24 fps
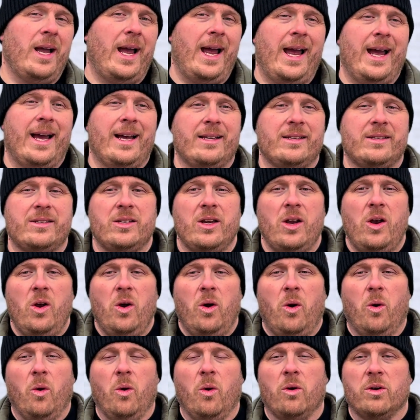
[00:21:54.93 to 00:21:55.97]
Ads
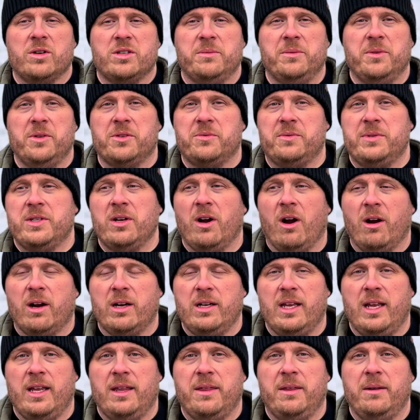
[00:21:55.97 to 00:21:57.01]
or some of those
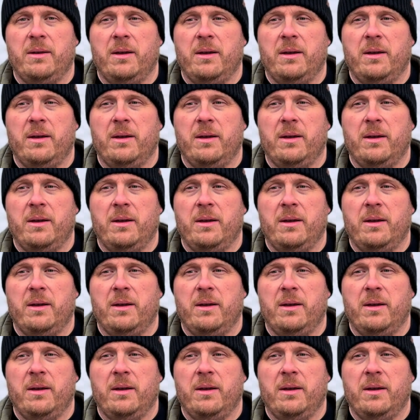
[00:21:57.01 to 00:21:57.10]
retargeting